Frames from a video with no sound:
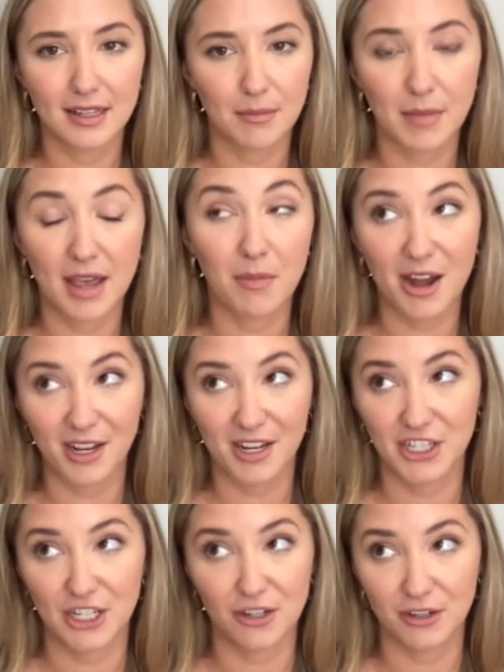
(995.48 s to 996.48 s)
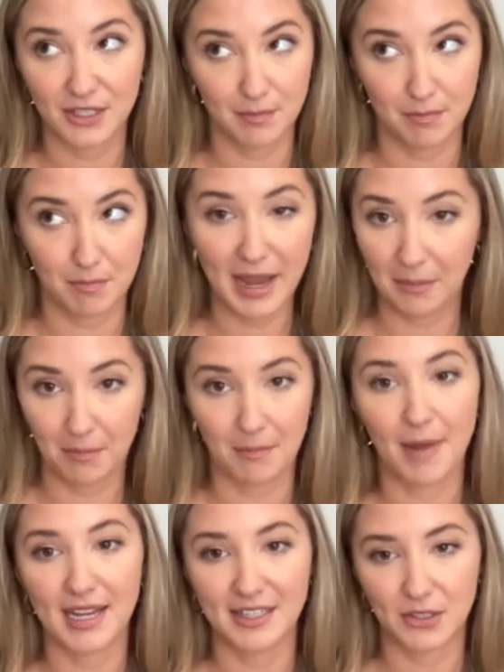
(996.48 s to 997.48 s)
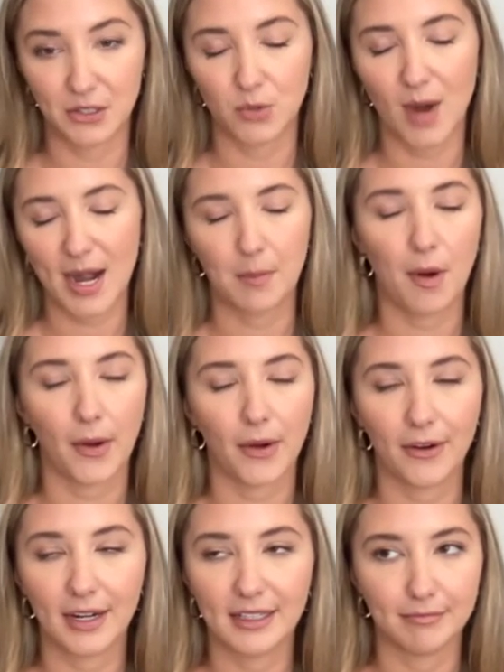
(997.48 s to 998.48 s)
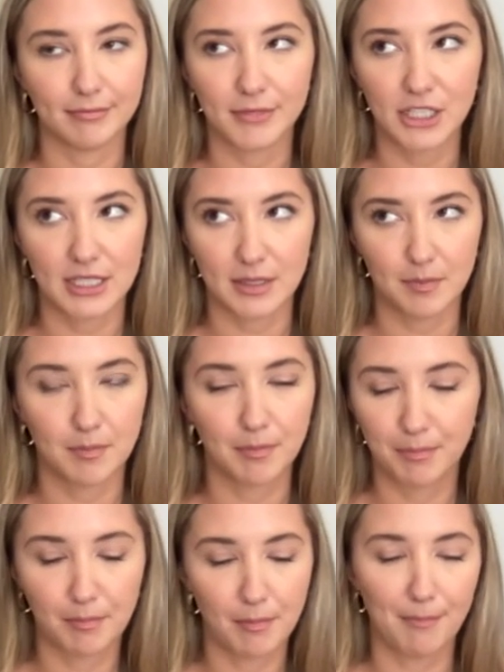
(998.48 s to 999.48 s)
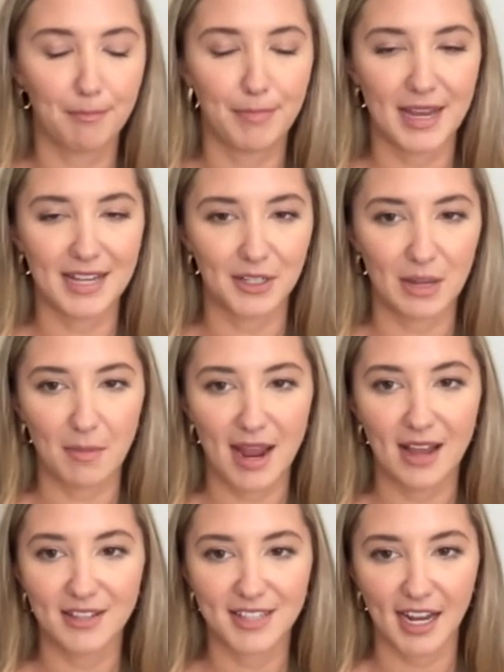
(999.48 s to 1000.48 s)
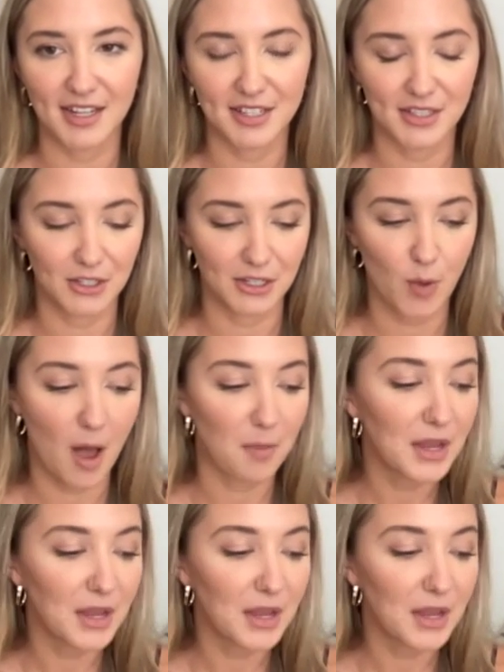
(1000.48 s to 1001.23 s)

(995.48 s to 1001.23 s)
and Monica Sherer is my my sister's writing partner, and she's basically my second sister as well.